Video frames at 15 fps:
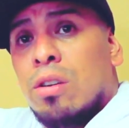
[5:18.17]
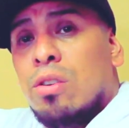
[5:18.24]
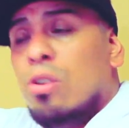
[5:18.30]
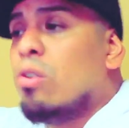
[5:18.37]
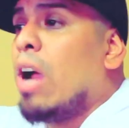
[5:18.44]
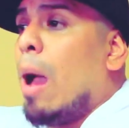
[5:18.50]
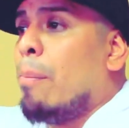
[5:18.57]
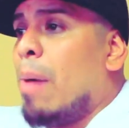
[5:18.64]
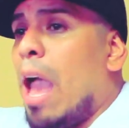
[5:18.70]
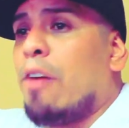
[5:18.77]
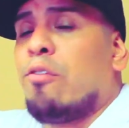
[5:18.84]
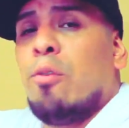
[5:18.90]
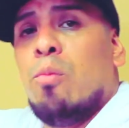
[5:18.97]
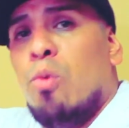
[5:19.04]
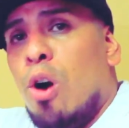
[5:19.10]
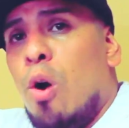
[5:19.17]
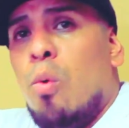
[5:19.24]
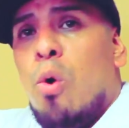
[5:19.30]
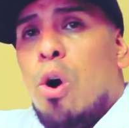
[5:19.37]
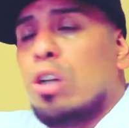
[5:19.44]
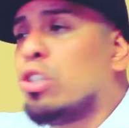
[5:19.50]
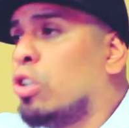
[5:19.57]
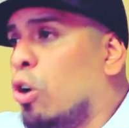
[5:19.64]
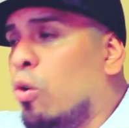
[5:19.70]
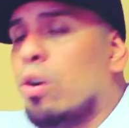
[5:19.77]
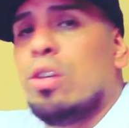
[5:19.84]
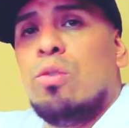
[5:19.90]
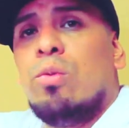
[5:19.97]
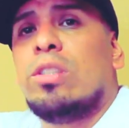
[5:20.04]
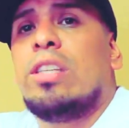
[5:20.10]
You got back from World War II
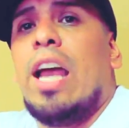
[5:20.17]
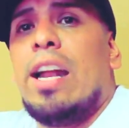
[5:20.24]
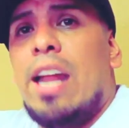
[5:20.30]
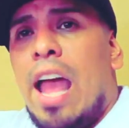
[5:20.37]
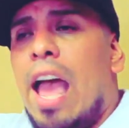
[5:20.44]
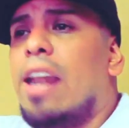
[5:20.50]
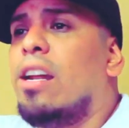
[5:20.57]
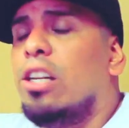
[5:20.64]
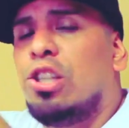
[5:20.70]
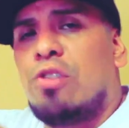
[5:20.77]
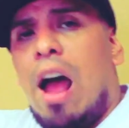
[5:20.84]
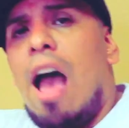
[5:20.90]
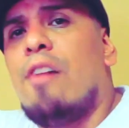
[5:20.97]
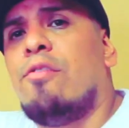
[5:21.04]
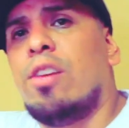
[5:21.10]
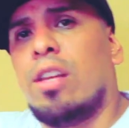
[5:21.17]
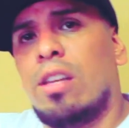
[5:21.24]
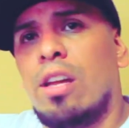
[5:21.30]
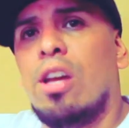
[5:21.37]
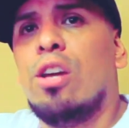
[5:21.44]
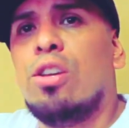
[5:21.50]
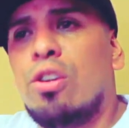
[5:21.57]
and you was getting head in the drive-in.